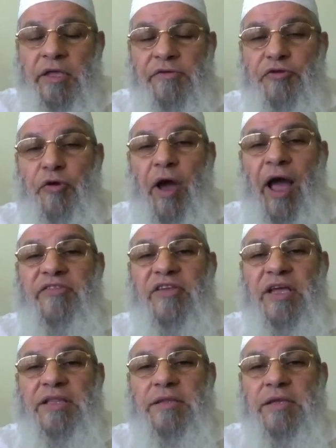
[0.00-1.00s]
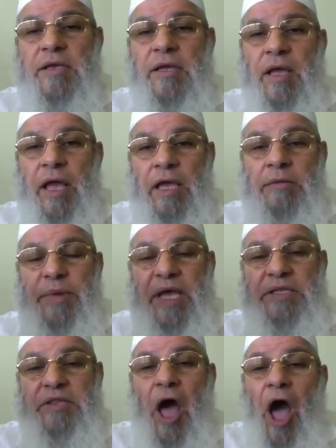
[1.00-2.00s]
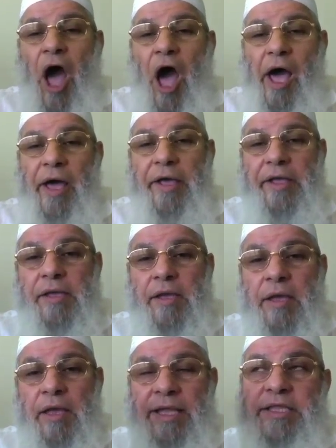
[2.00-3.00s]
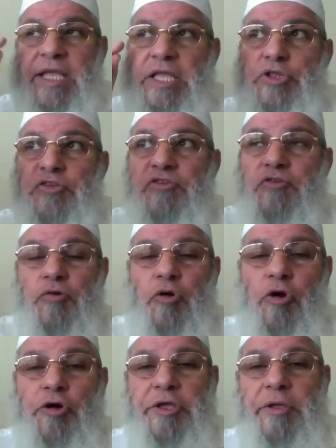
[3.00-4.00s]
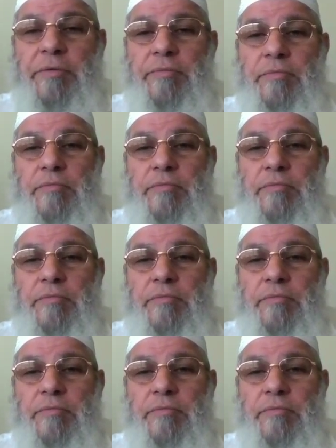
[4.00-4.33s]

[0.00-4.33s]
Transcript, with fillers: give you hasad and bad eye and can destroy.